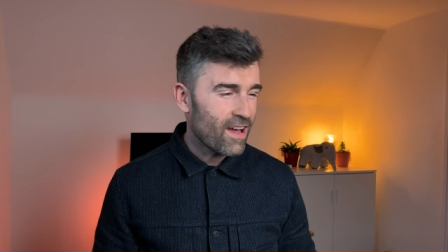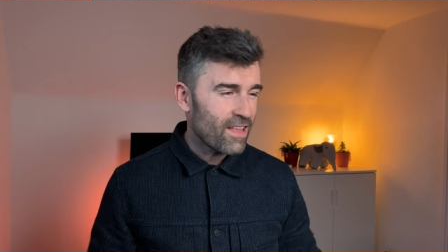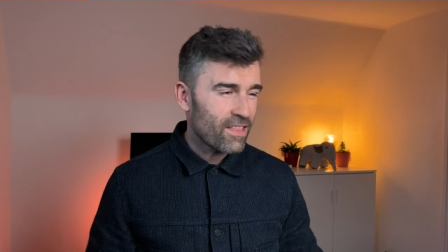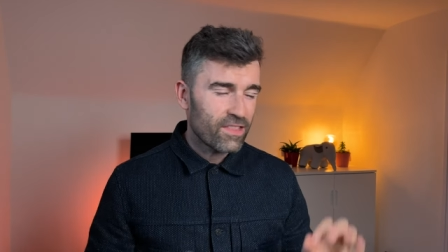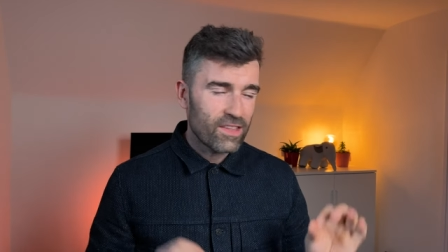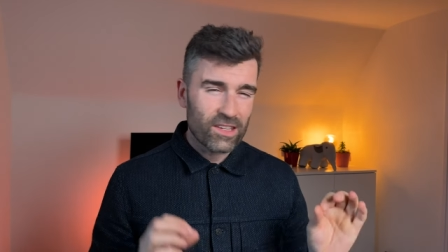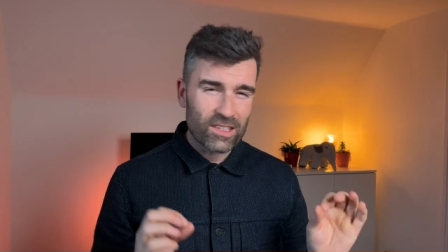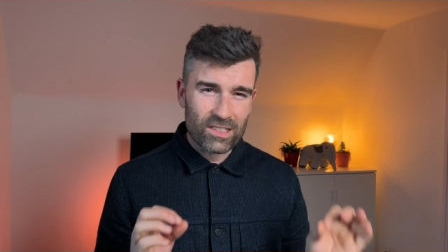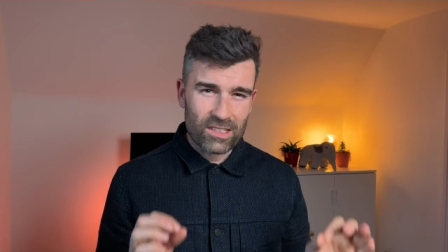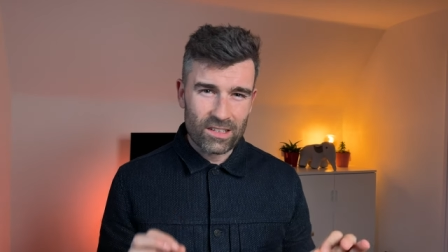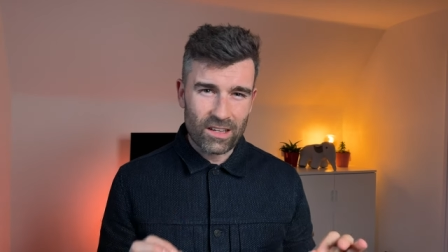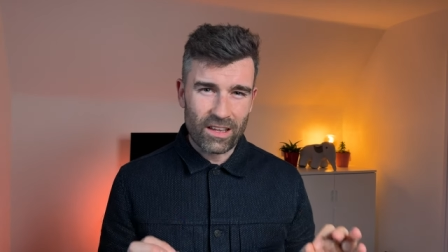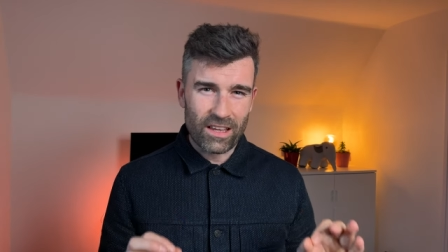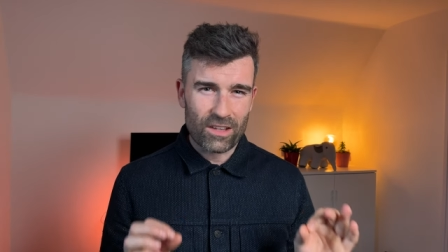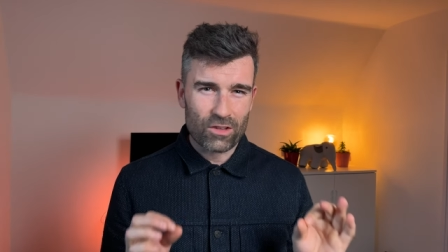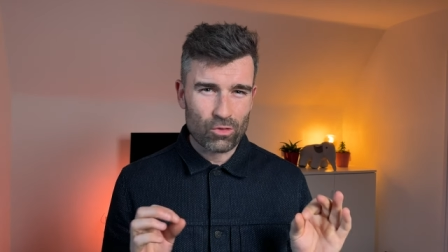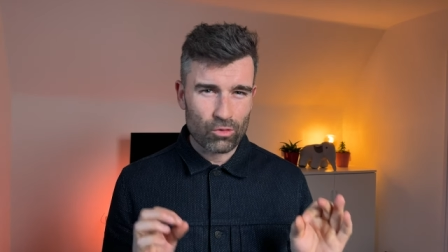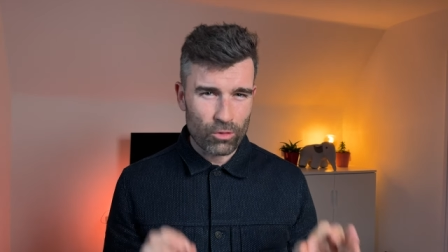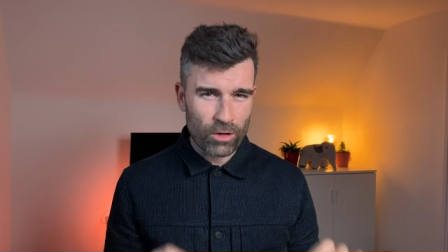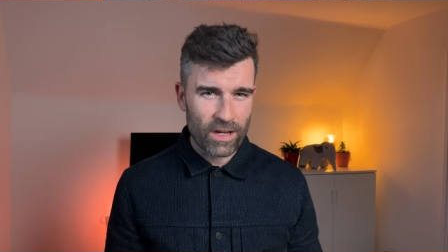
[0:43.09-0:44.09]
This
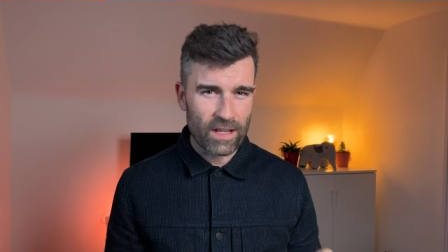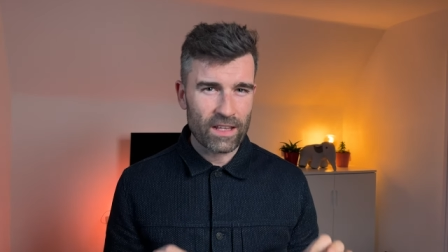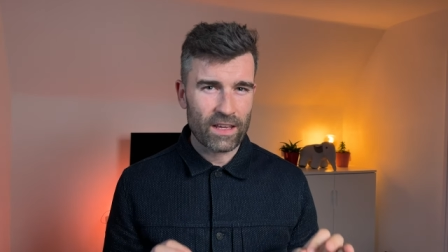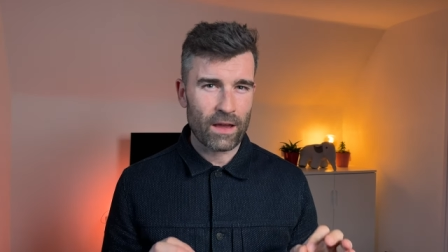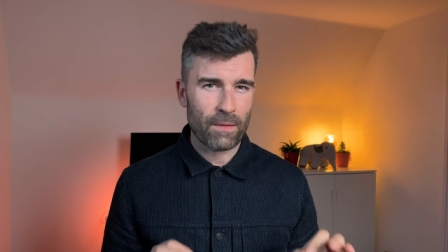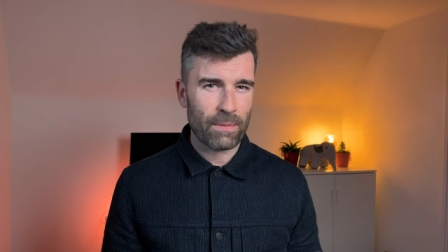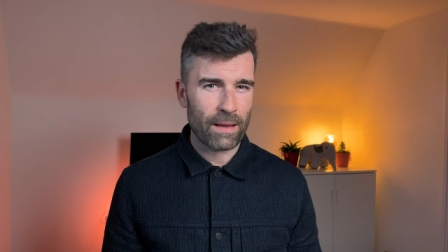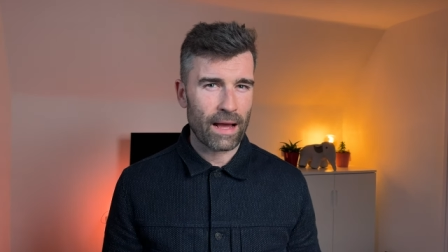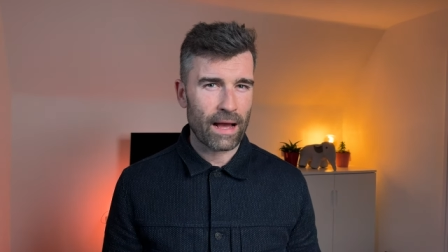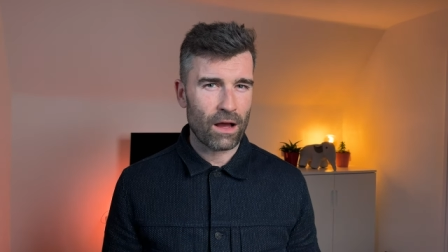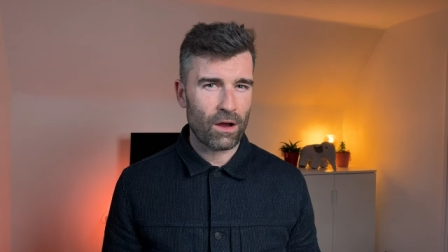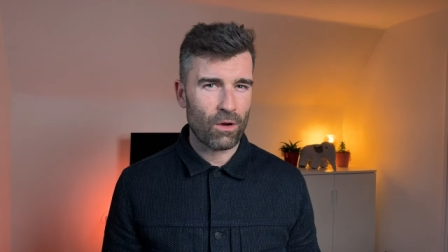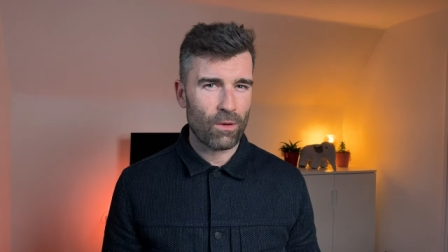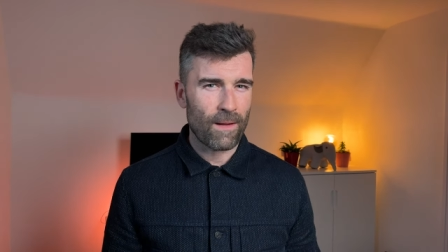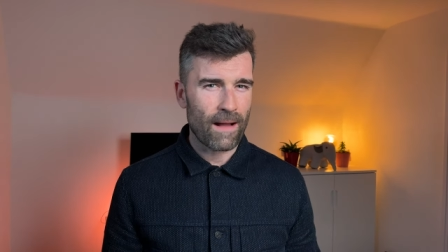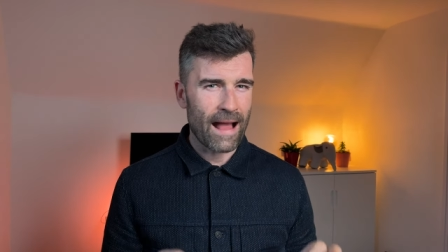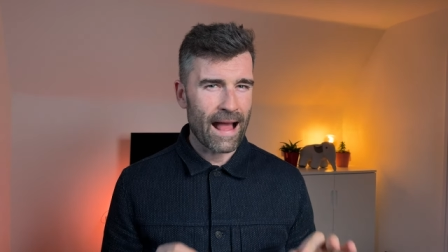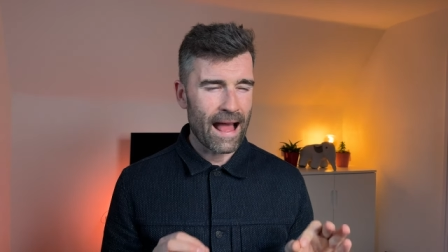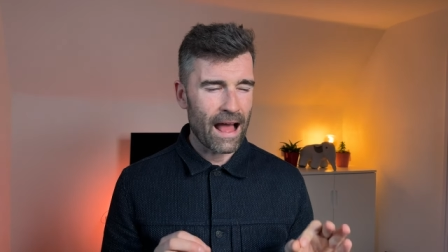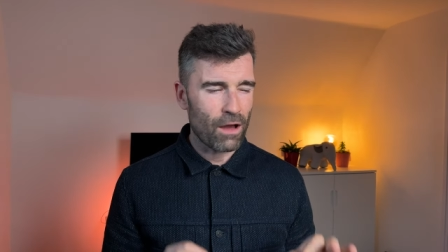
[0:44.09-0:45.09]
is really about
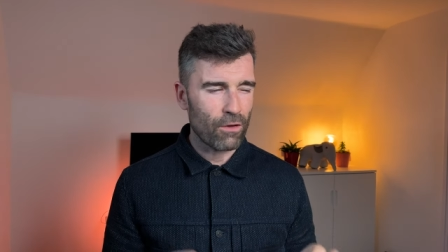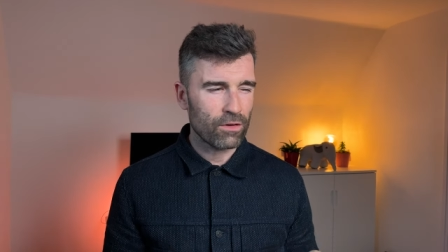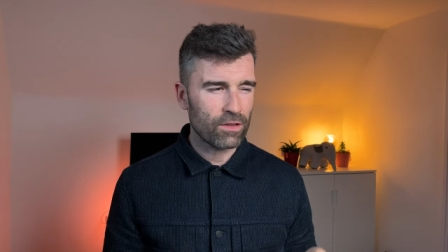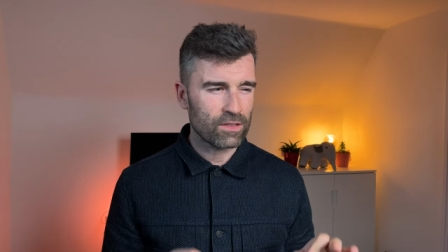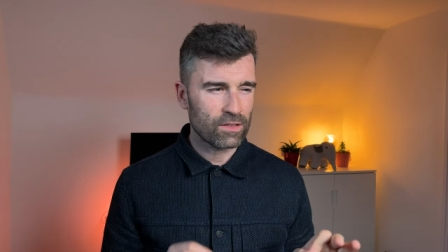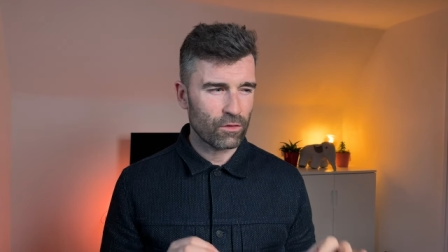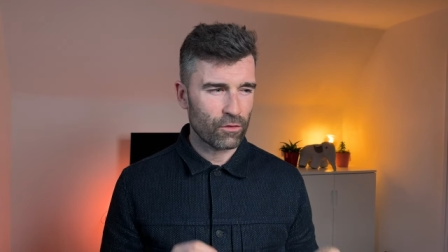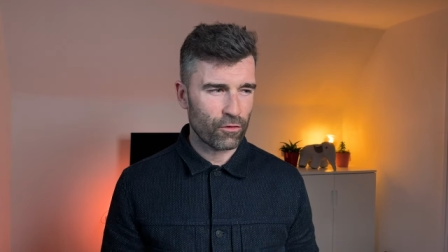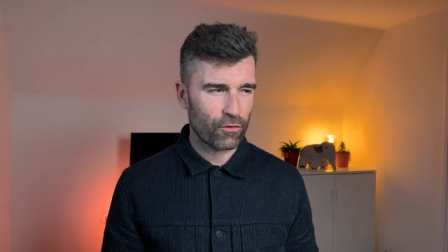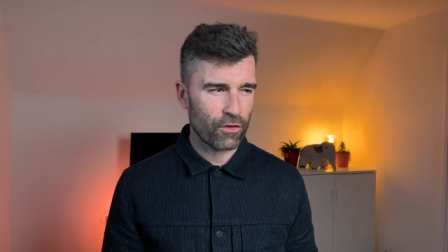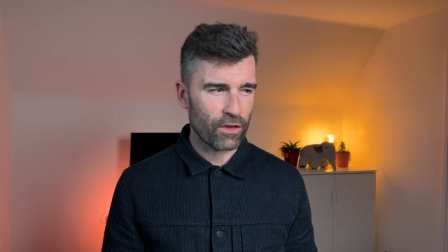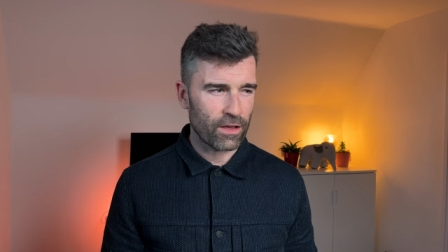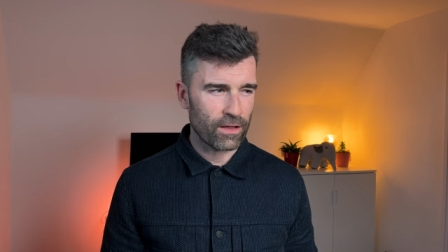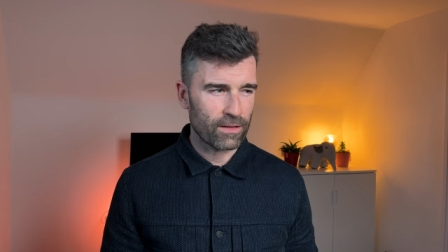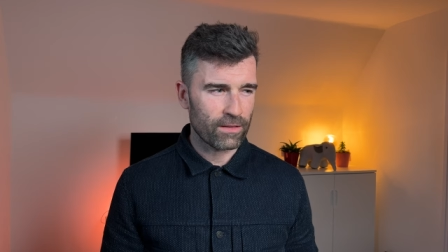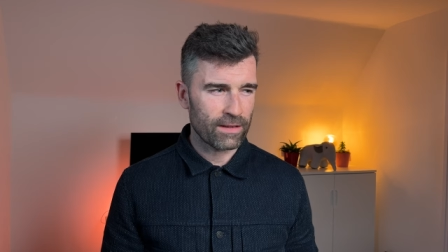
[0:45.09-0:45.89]
how does it fit?